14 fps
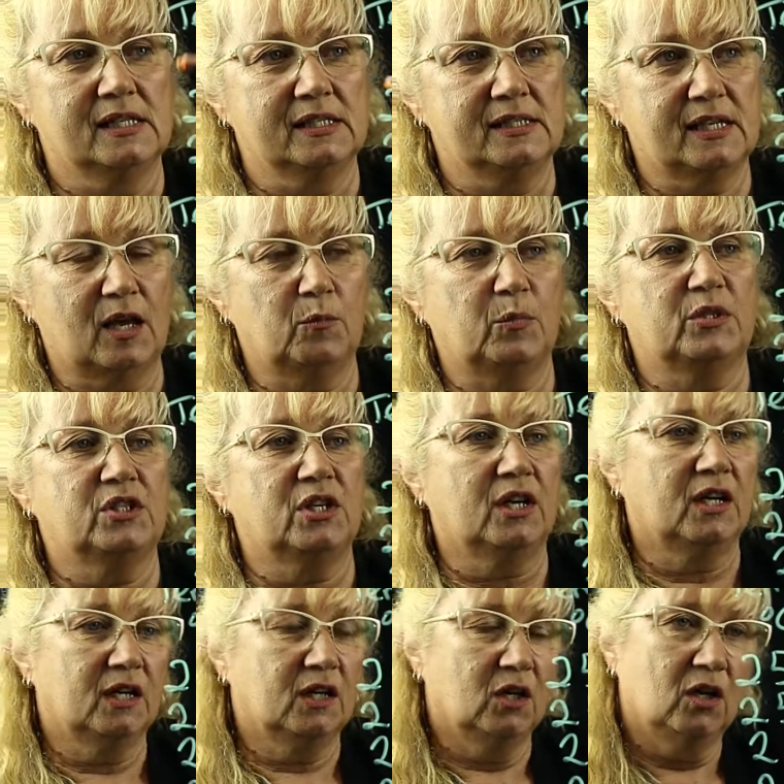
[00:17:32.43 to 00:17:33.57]

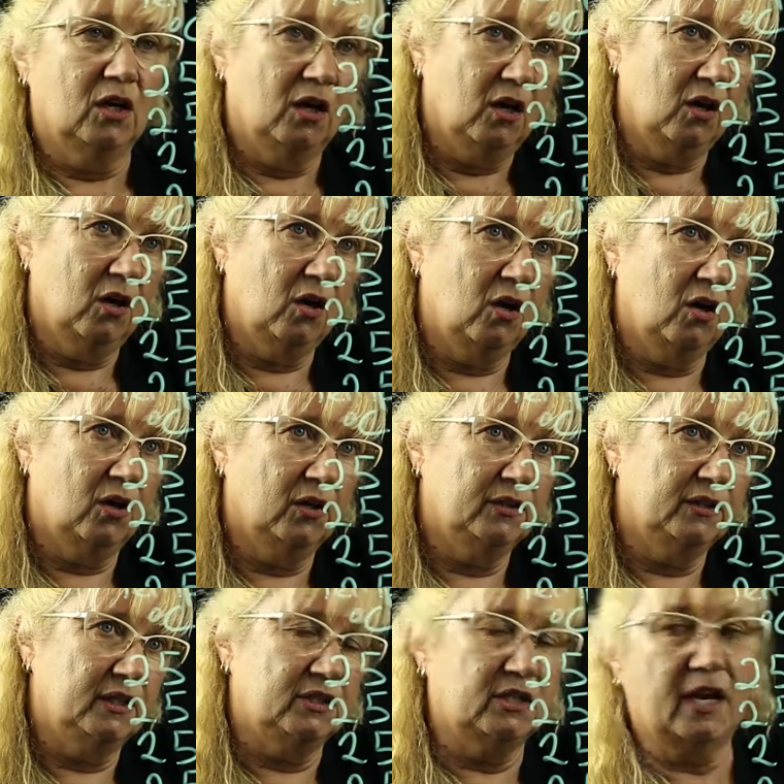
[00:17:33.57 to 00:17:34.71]
temperature on
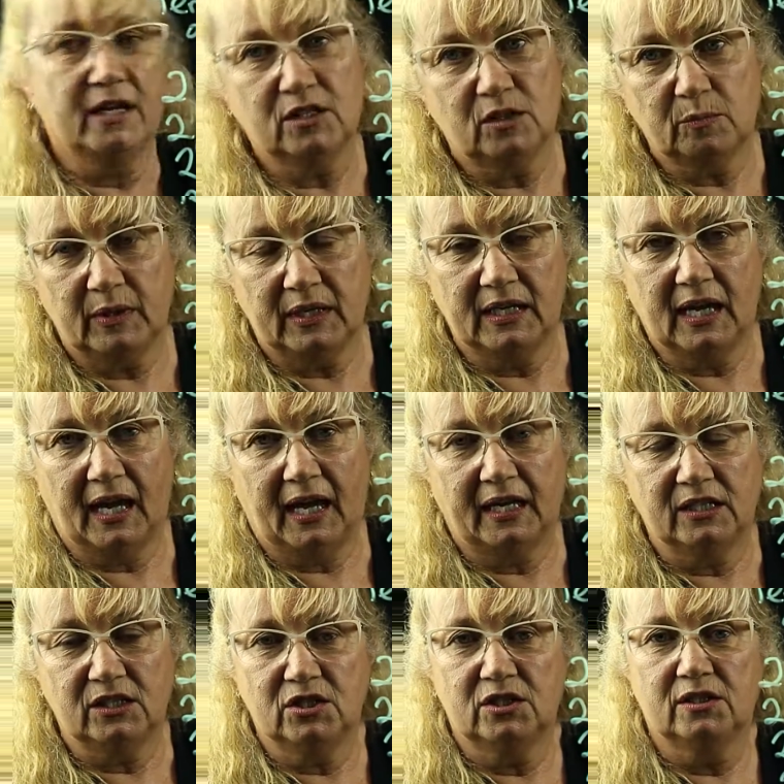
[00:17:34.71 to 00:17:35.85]
the change in
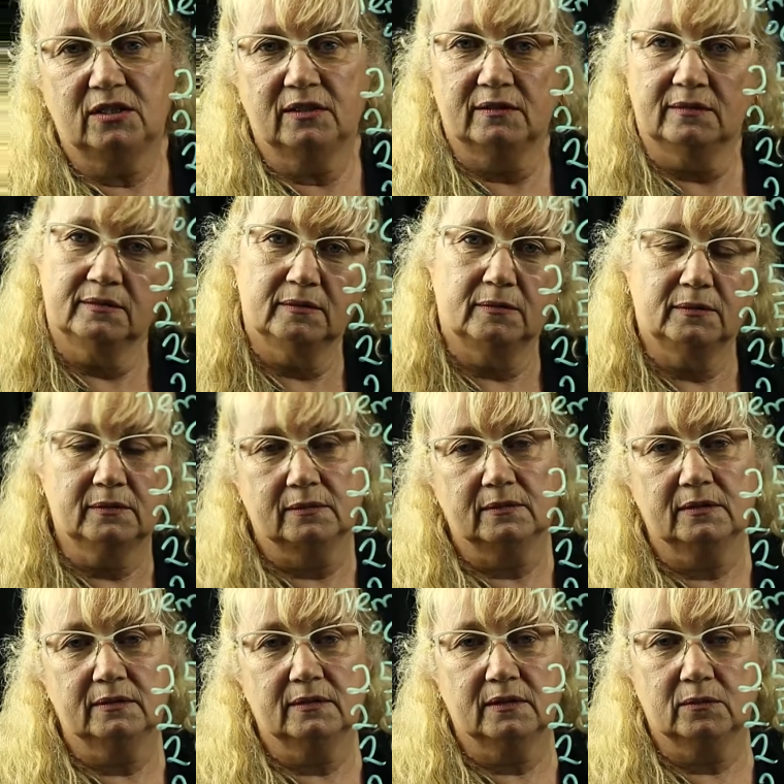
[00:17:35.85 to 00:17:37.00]
pH,
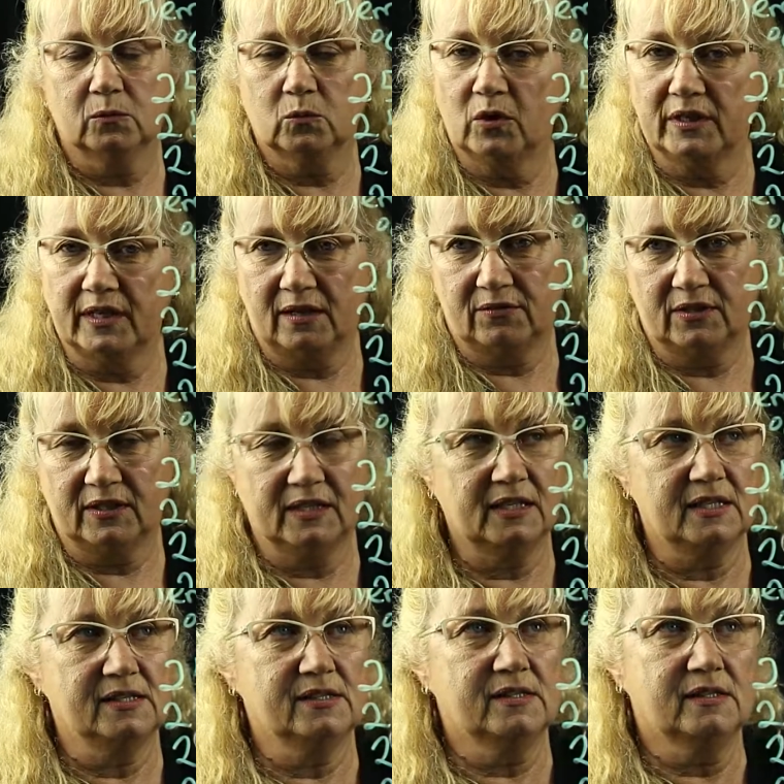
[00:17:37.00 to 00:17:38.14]
whatever it
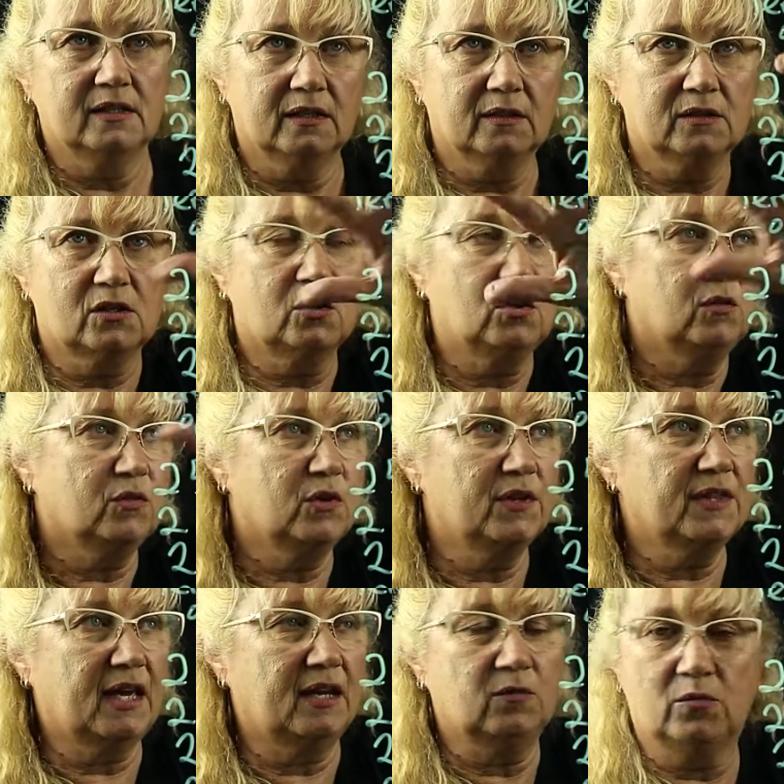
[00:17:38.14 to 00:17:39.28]
is. So you've got
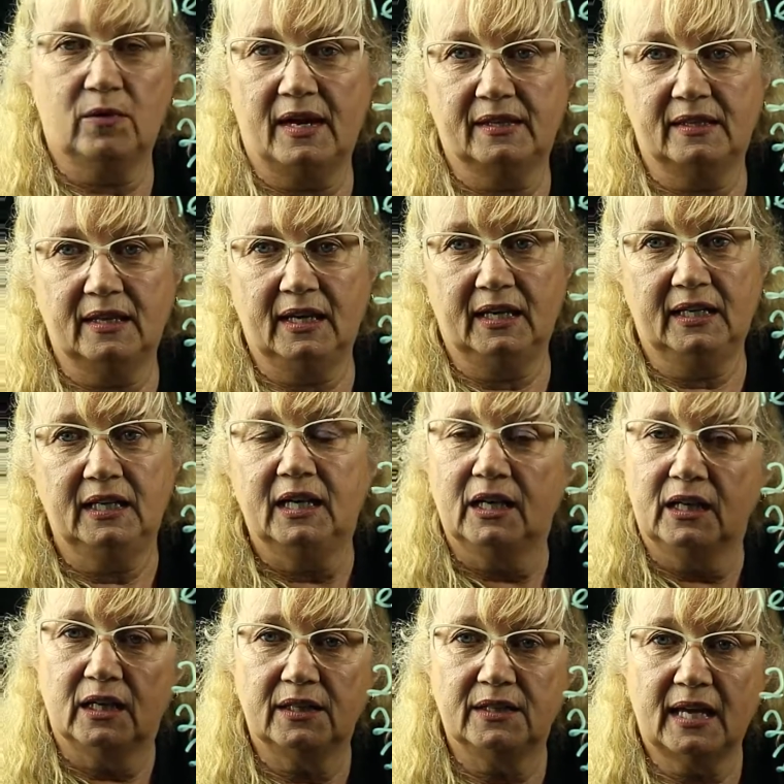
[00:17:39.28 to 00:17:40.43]
that right there,
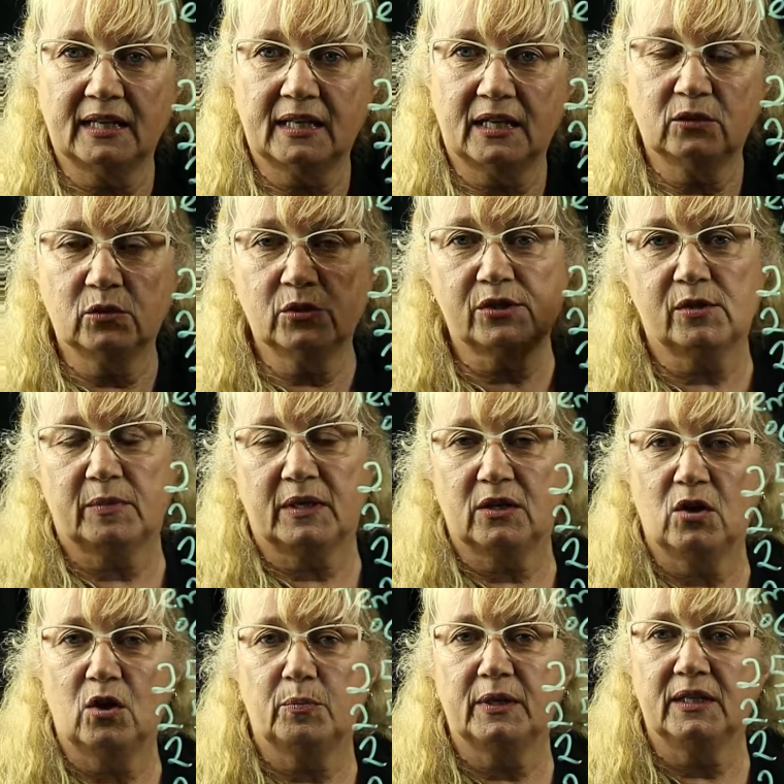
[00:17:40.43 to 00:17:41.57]
and that can also be
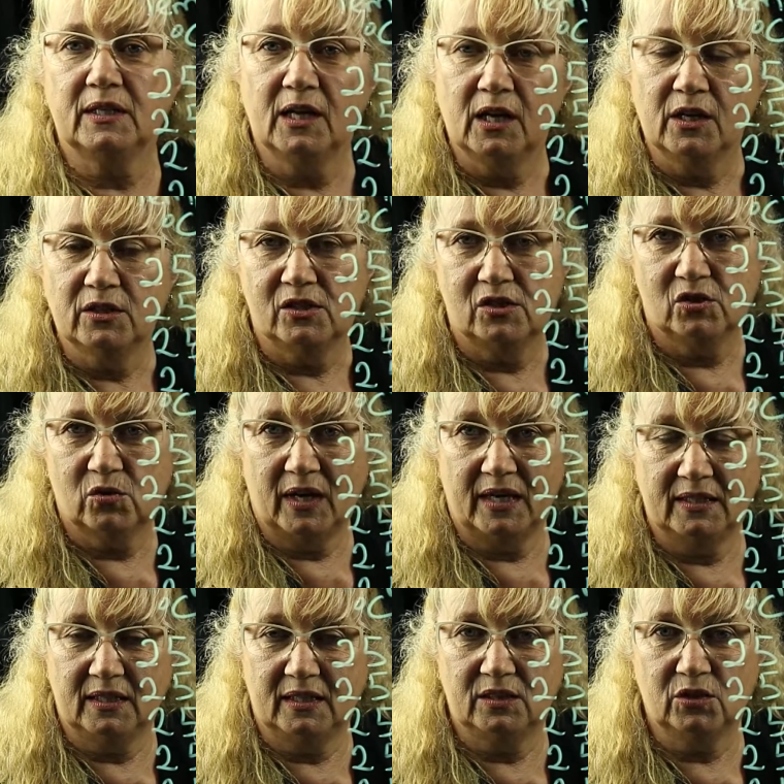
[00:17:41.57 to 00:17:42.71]
copied straight
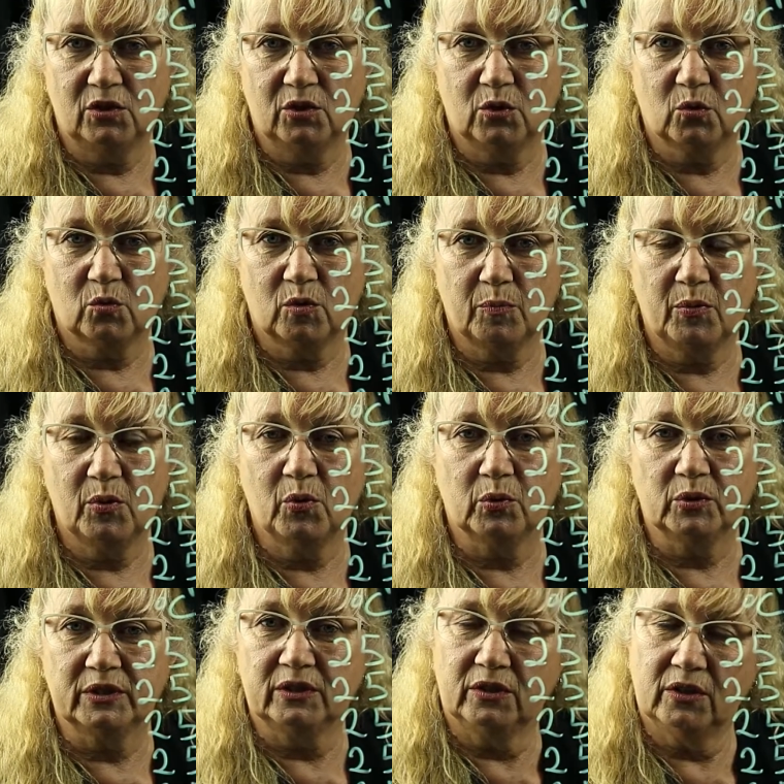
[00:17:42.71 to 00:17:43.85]
into your report.
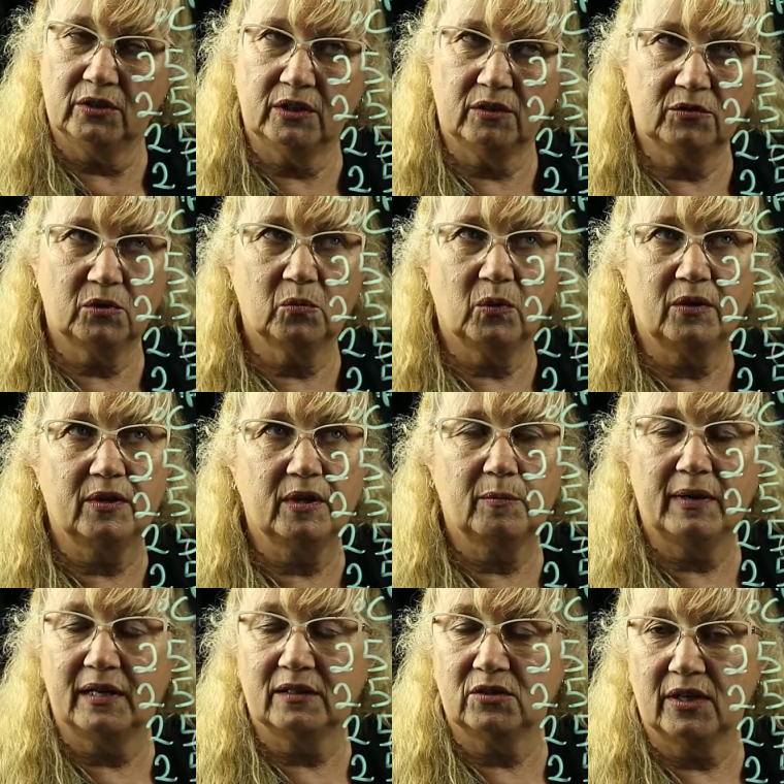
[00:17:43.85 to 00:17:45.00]
You don't have to worry
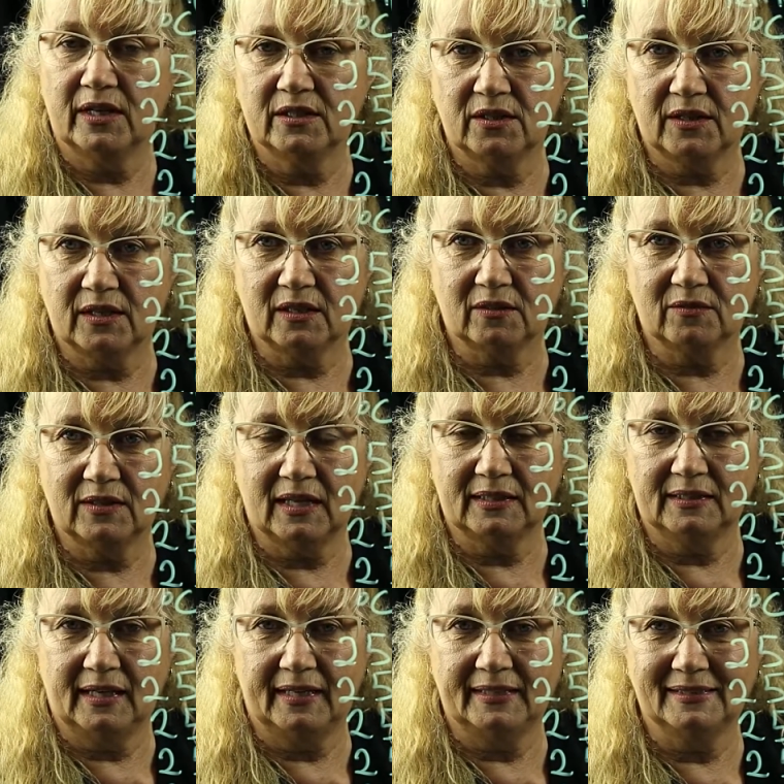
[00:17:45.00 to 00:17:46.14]
about trying to think of that
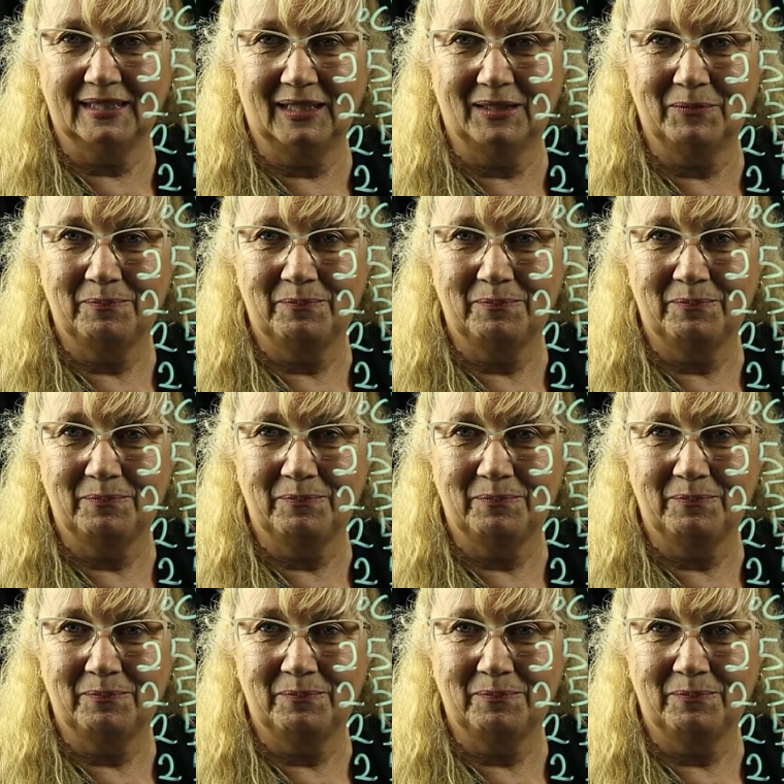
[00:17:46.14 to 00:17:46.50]
later.